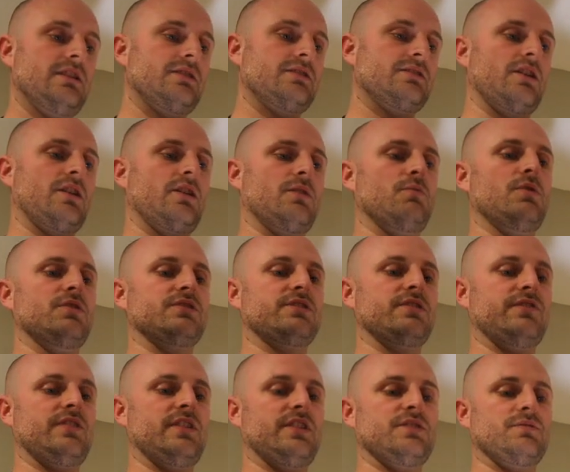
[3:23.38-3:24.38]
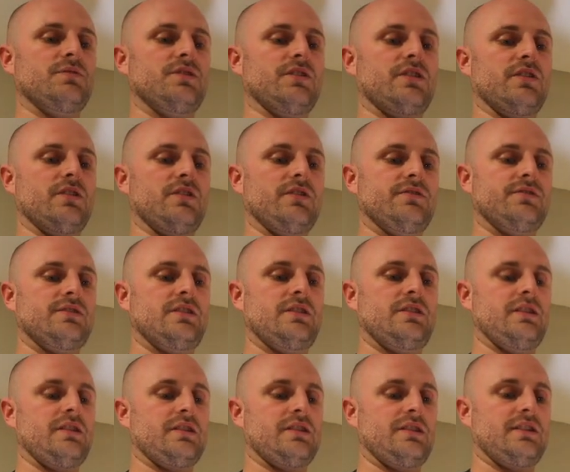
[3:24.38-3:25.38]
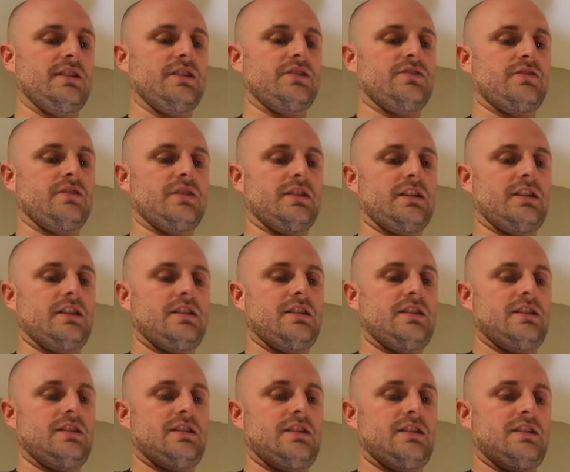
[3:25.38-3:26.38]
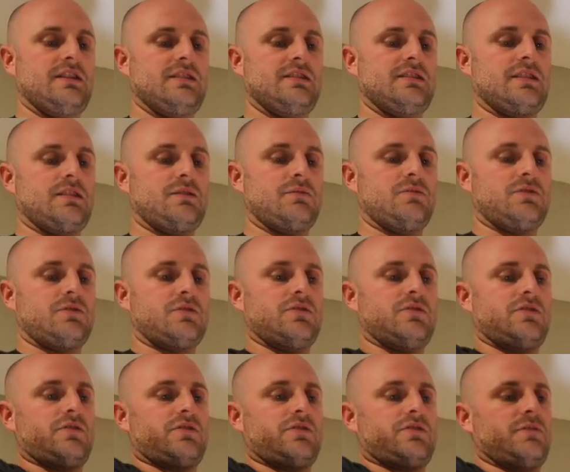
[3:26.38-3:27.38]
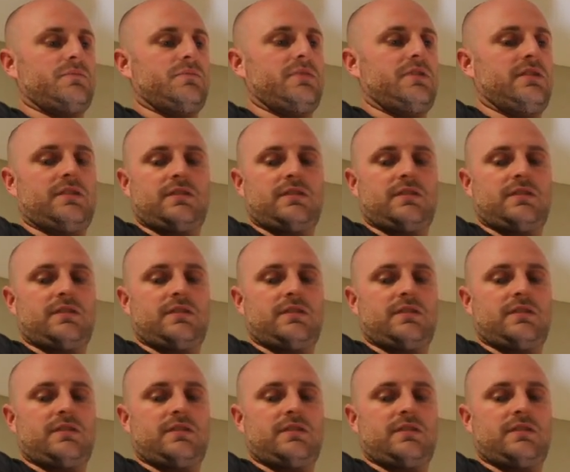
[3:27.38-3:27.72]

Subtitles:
So once you're finished with your gloves, you can literally take one coil of them,